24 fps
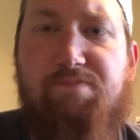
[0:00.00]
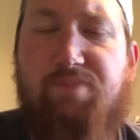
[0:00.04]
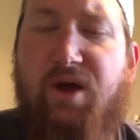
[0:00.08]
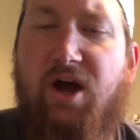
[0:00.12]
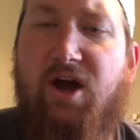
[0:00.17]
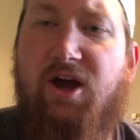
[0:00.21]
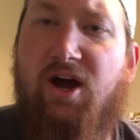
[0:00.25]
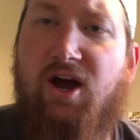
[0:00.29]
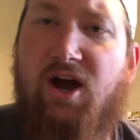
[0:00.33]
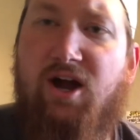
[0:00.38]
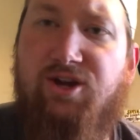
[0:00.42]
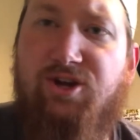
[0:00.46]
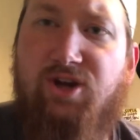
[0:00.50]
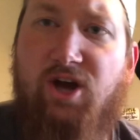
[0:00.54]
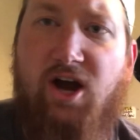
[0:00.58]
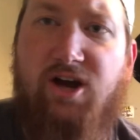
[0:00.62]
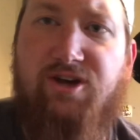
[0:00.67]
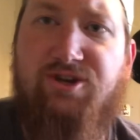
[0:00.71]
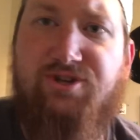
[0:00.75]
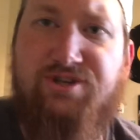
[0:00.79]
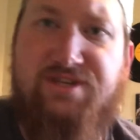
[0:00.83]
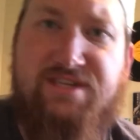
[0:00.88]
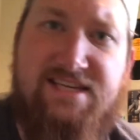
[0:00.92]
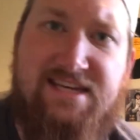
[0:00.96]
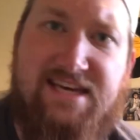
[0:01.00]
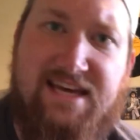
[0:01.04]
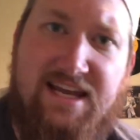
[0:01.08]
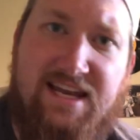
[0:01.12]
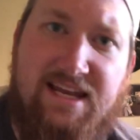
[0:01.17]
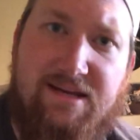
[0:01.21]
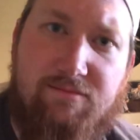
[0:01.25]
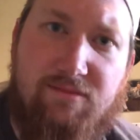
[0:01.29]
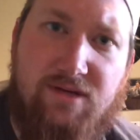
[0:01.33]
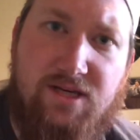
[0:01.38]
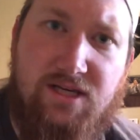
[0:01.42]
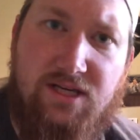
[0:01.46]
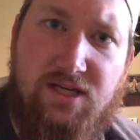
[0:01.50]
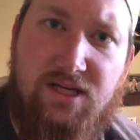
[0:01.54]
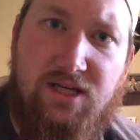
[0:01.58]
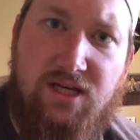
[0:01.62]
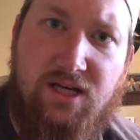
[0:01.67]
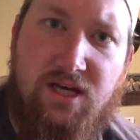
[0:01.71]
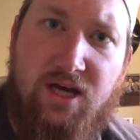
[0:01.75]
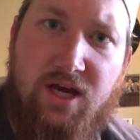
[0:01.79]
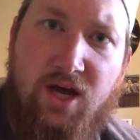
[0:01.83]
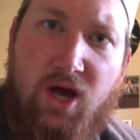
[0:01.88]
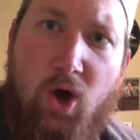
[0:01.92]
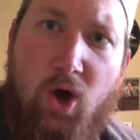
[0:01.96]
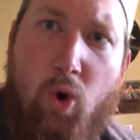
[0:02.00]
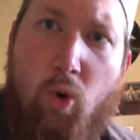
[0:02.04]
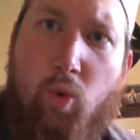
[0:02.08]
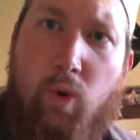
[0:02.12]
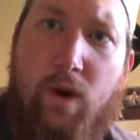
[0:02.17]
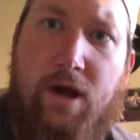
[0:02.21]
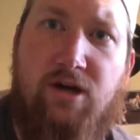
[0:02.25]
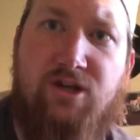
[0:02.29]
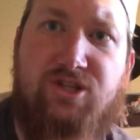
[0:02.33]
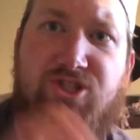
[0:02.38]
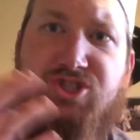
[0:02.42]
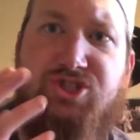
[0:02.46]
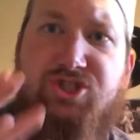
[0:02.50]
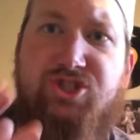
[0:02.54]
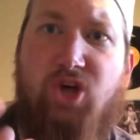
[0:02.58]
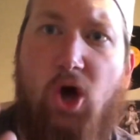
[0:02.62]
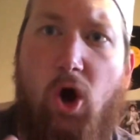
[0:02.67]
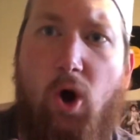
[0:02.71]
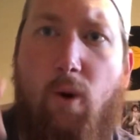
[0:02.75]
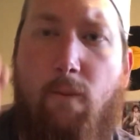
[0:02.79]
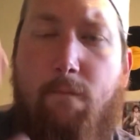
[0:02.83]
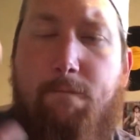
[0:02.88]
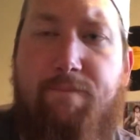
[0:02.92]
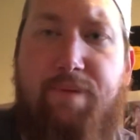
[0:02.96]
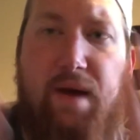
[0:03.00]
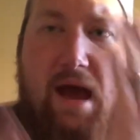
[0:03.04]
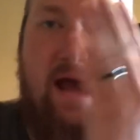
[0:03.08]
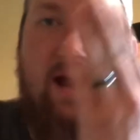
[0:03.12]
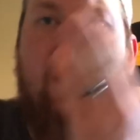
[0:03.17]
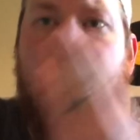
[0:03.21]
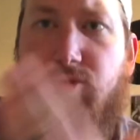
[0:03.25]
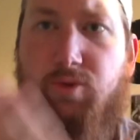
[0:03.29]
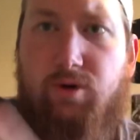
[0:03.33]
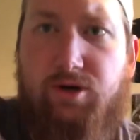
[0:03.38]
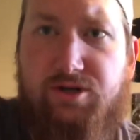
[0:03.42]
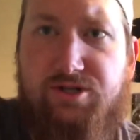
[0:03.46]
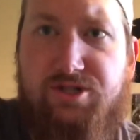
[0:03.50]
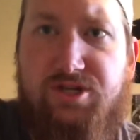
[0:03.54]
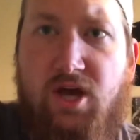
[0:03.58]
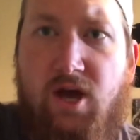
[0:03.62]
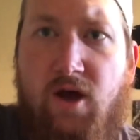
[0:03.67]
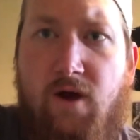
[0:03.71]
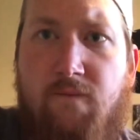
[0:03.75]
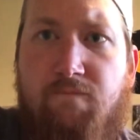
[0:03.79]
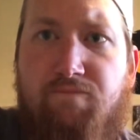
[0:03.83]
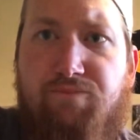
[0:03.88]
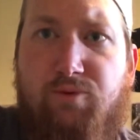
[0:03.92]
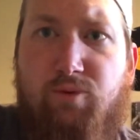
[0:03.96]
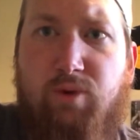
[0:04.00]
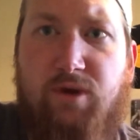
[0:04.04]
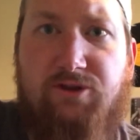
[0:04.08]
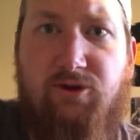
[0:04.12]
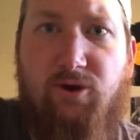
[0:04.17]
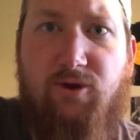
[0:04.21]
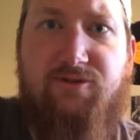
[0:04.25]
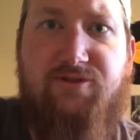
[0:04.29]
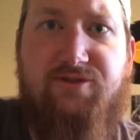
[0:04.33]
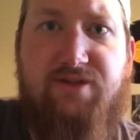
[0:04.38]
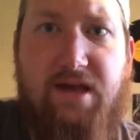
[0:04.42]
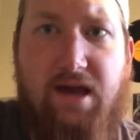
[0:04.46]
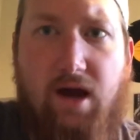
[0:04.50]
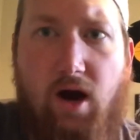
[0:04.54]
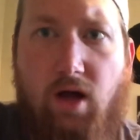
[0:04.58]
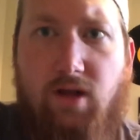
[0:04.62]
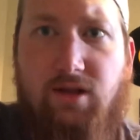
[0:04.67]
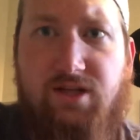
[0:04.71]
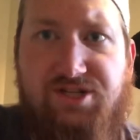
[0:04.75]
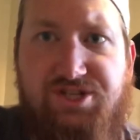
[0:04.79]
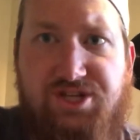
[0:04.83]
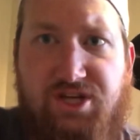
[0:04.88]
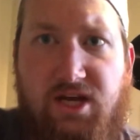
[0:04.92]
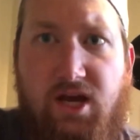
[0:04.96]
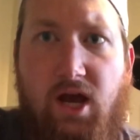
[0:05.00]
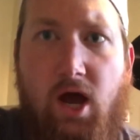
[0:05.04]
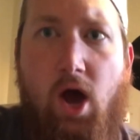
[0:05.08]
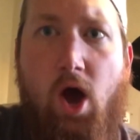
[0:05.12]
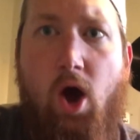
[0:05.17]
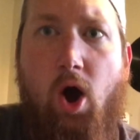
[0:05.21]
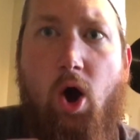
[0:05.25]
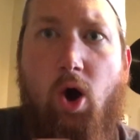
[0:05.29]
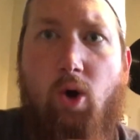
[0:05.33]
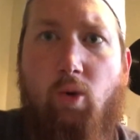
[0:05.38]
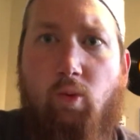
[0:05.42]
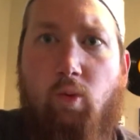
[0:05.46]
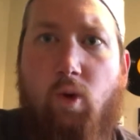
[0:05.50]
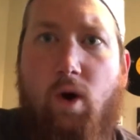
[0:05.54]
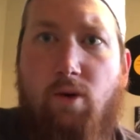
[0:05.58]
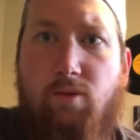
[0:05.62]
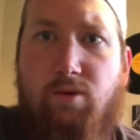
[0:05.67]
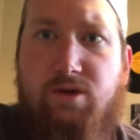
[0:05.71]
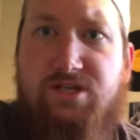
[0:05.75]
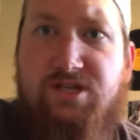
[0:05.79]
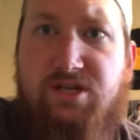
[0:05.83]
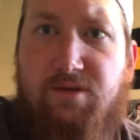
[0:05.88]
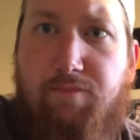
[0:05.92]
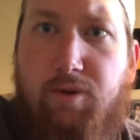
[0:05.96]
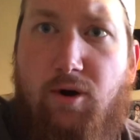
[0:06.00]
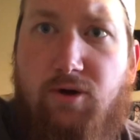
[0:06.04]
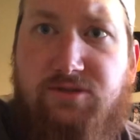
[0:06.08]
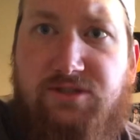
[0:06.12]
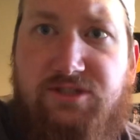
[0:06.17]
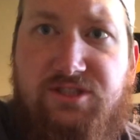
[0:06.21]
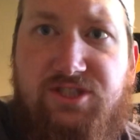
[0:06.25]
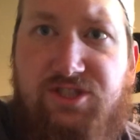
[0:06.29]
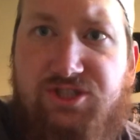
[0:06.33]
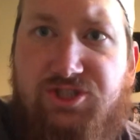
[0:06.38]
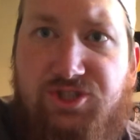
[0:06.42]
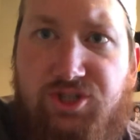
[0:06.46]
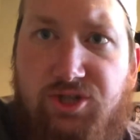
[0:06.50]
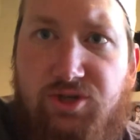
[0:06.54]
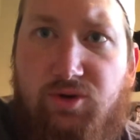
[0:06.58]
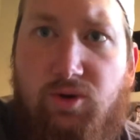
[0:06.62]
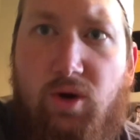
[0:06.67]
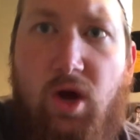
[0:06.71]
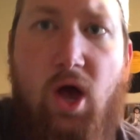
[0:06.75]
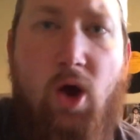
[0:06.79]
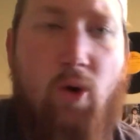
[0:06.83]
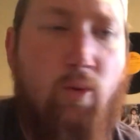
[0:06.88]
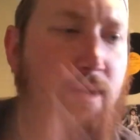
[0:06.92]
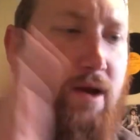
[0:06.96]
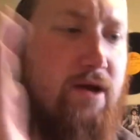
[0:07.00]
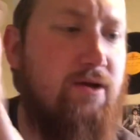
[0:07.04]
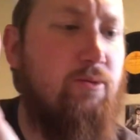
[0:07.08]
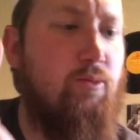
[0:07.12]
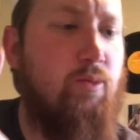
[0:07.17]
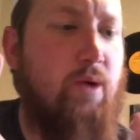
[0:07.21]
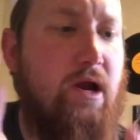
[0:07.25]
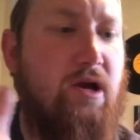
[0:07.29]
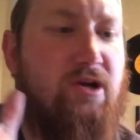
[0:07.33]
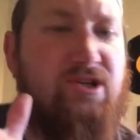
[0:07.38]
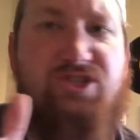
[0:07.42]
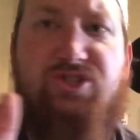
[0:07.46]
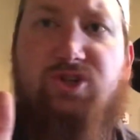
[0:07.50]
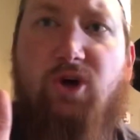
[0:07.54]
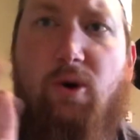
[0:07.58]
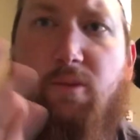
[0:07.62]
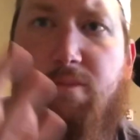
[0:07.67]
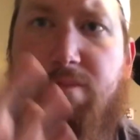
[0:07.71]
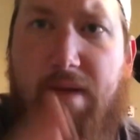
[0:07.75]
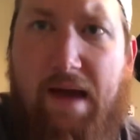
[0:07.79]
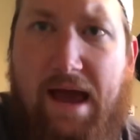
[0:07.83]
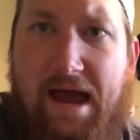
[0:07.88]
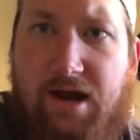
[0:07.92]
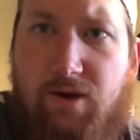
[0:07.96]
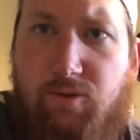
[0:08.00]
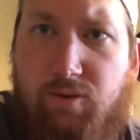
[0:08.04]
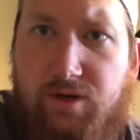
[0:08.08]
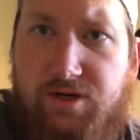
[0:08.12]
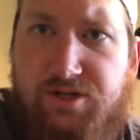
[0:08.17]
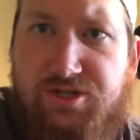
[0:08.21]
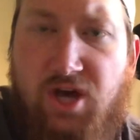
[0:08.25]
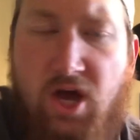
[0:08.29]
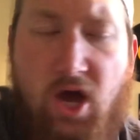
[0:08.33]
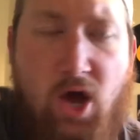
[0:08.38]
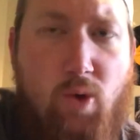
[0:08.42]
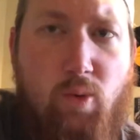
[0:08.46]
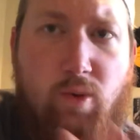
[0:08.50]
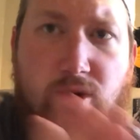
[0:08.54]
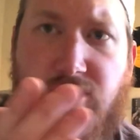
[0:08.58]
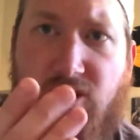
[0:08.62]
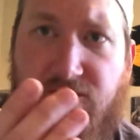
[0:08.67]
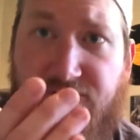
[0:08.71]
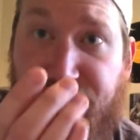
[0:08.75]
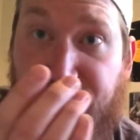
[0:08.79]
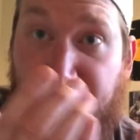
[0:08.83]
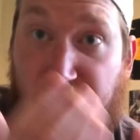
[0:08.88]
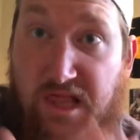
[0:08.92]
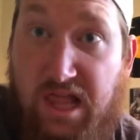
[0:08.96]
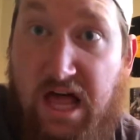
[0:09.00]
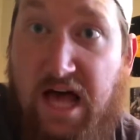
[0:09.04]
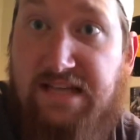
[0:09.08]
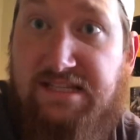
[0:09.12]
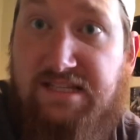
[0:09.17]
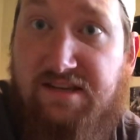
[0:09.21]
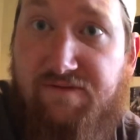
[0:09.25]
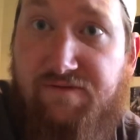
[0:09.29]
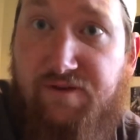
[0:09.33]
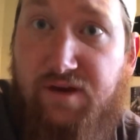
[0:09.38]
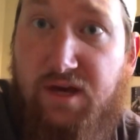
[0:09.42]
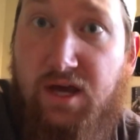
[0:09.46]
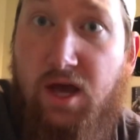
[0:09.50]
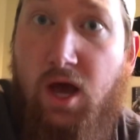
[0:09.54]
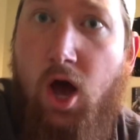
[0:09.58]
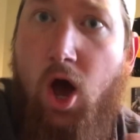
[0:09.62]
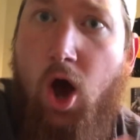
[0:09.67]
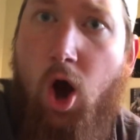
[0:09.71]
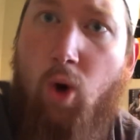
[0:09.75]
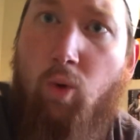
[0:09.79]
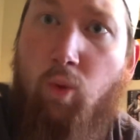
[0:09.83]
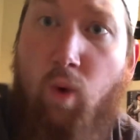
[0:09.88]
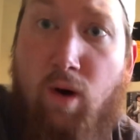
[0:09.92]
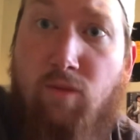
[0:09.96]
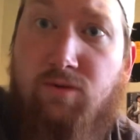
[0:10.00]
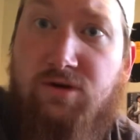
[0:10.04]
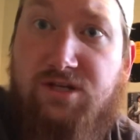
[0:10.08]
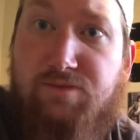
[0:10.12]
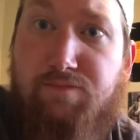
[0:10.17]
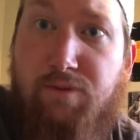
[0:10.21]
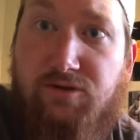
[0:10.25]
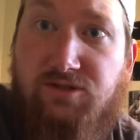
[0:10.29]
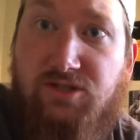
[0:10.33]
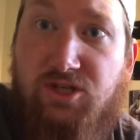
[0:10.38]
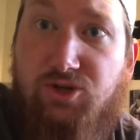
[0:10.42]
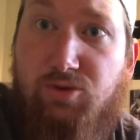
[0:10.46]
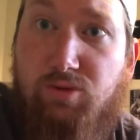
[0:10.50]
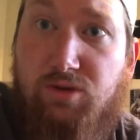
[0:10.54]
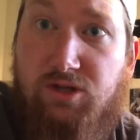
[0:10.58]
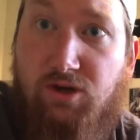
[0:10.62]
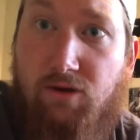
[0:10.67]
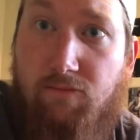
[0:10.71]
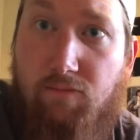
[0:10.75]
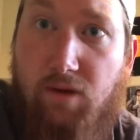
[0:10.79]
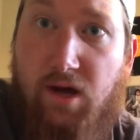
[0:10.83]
Are you kidding me? We are so backwards with our theology on what we're supposed to do. We are so backwards with our philosophy on what we're supposed to do with our